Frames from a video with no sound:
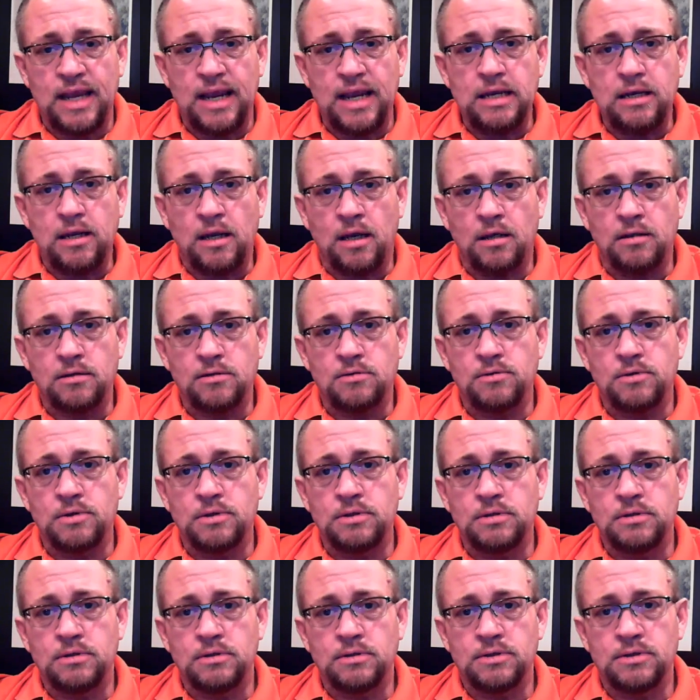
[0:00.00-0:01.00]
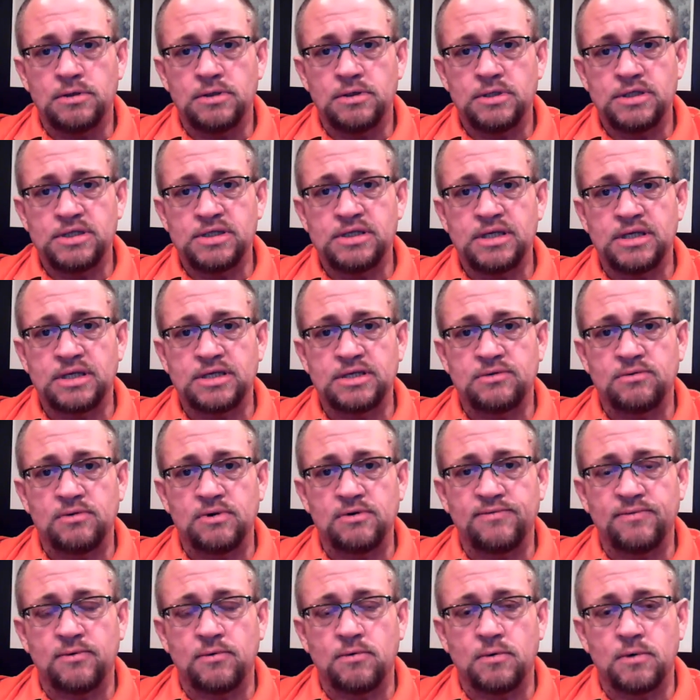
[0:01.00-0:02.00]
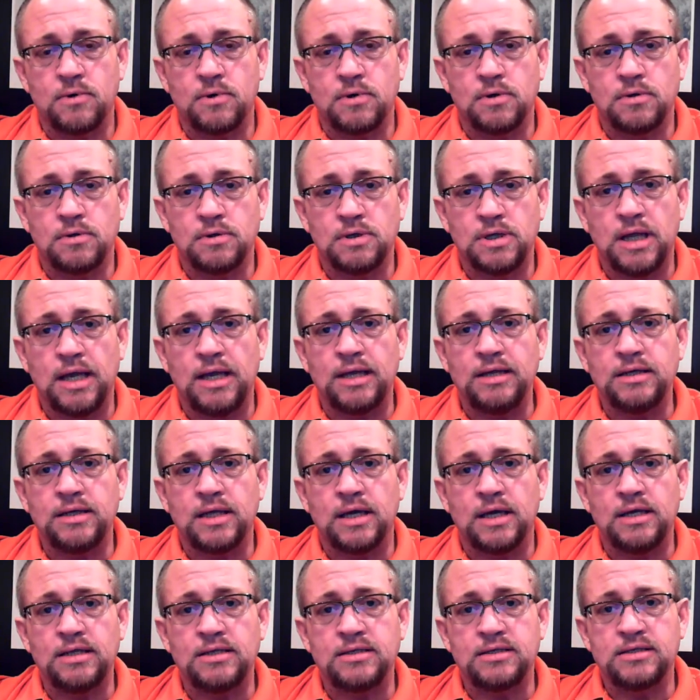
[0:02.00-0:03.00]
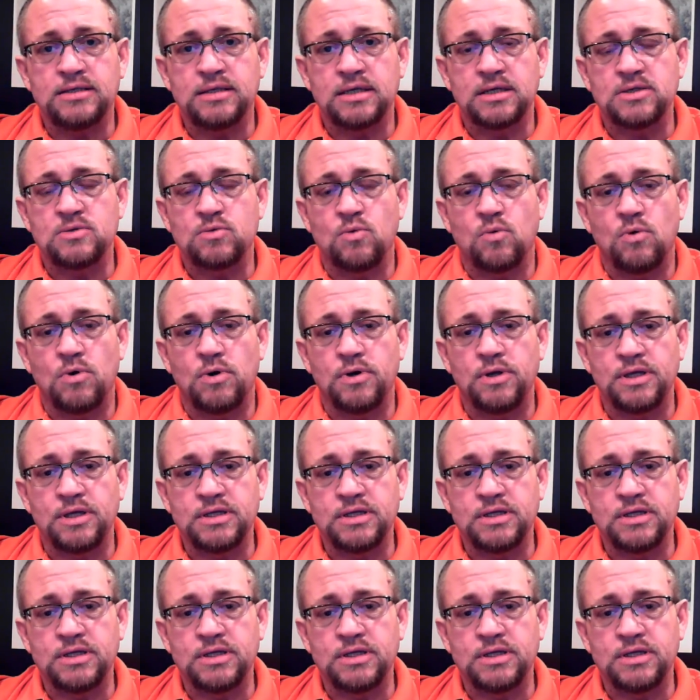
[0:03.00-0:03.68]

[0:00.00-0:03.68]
800-634-9961,